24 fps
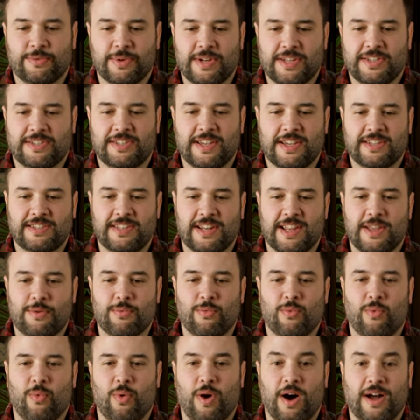when he says that he
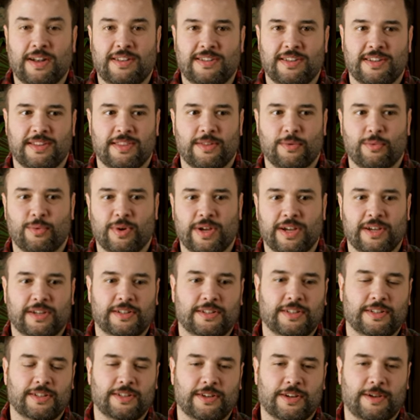wanted the wig
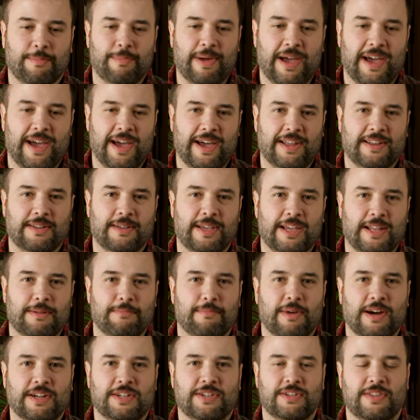to look bad, in
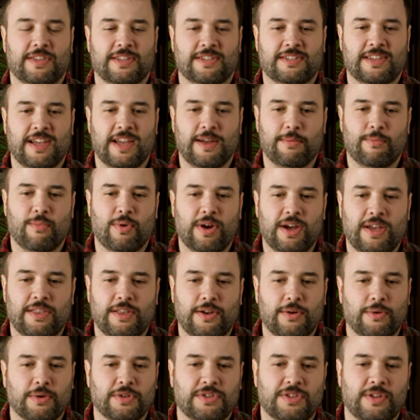much the same way that
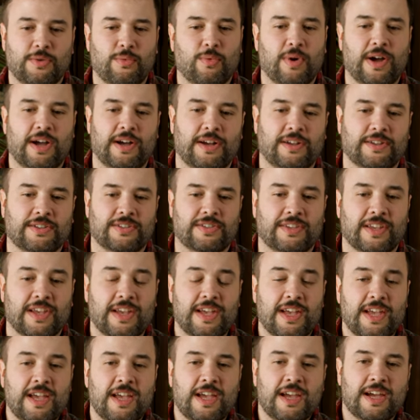Orson Welles
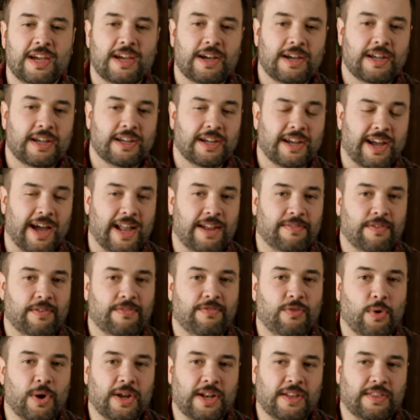kind of
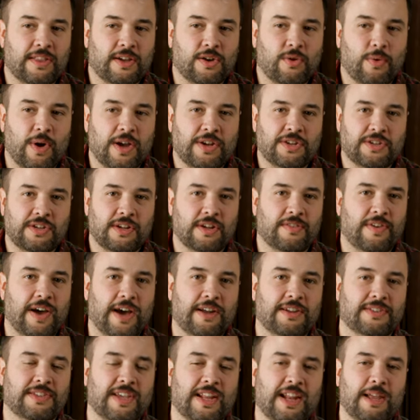avoided the question of how
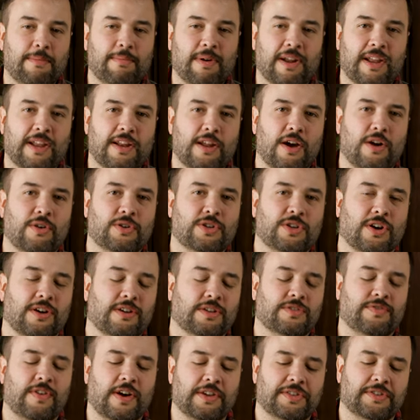does anybody know
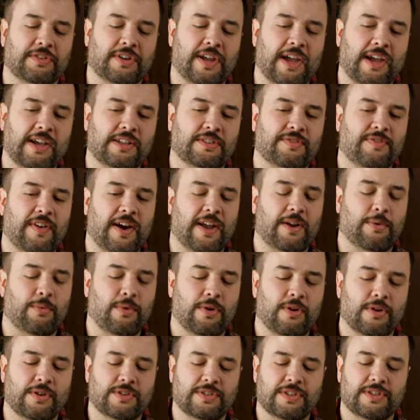Charles Foster Kane's final
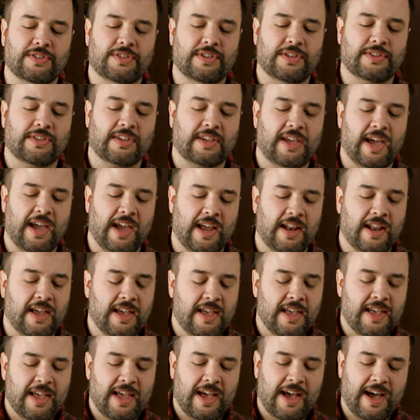words in Citizen Kane,
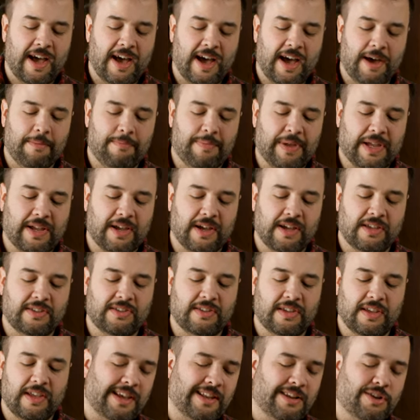uh,
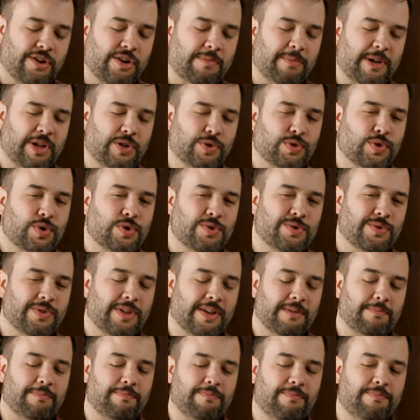because it could be true
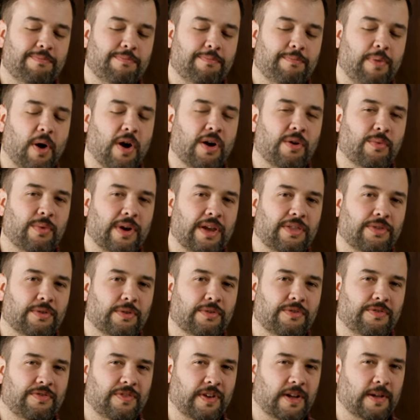that partway
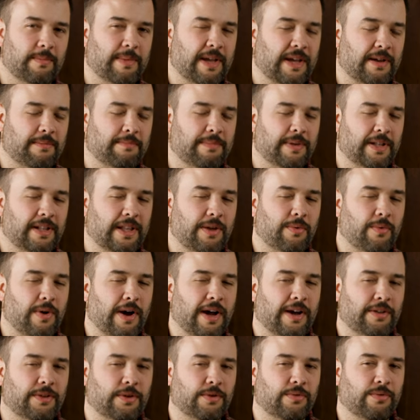through filming, Billy
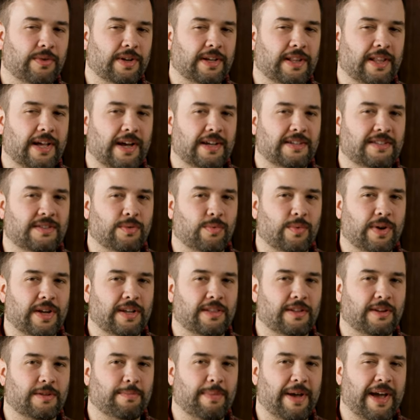Wilder realized the wig
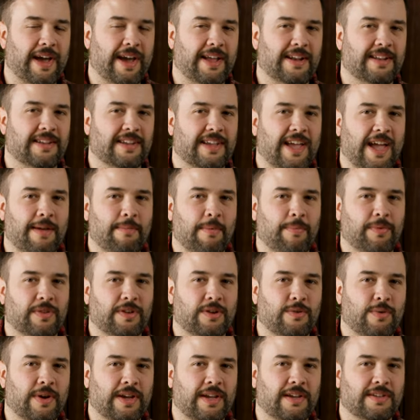looked bad and came up with a
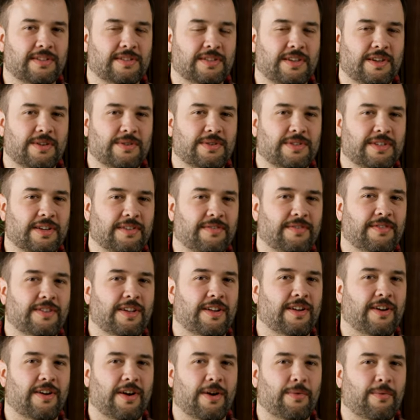quick excuse of,
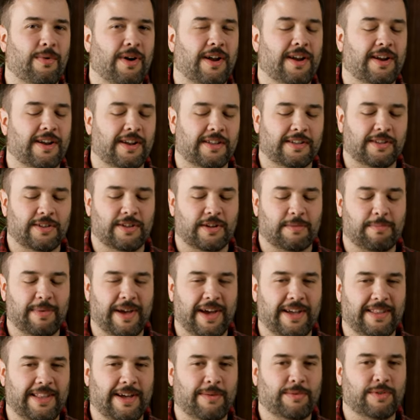no, no, I wanted it to look
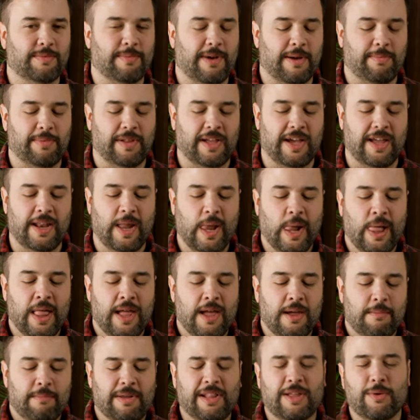bad. That was my plan.
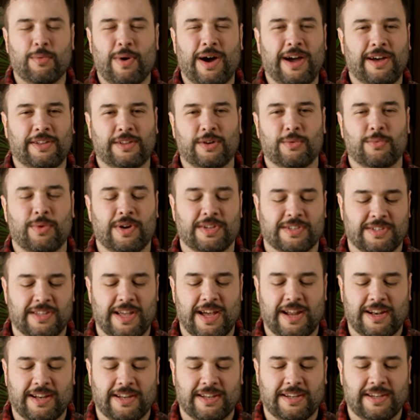Billy Wilder was
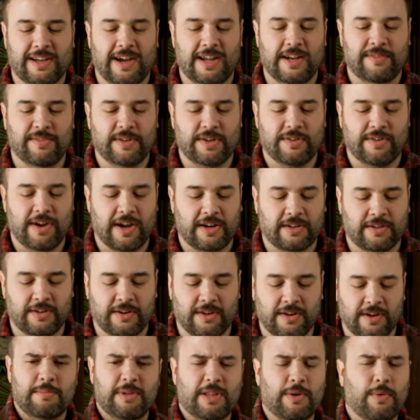that kind of a
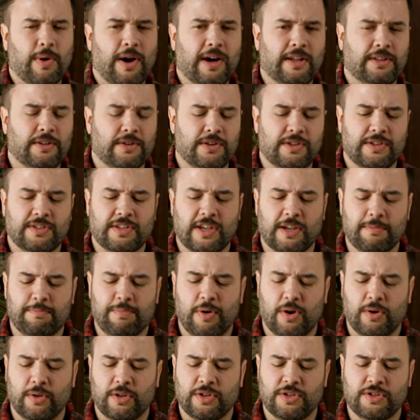director. Billy Wilder is a
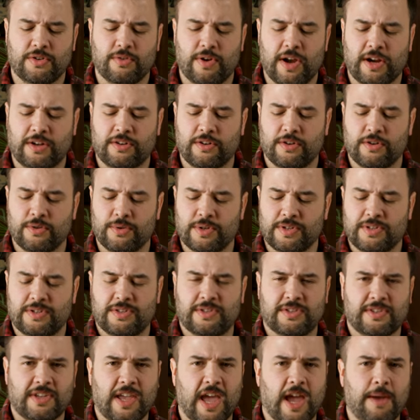Polish director who
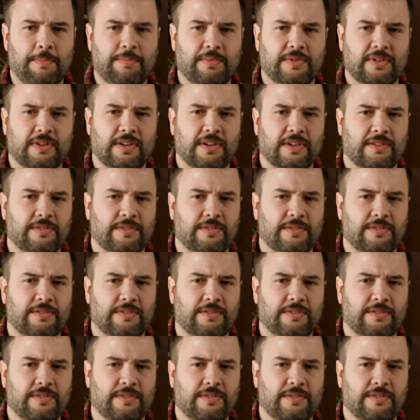escaped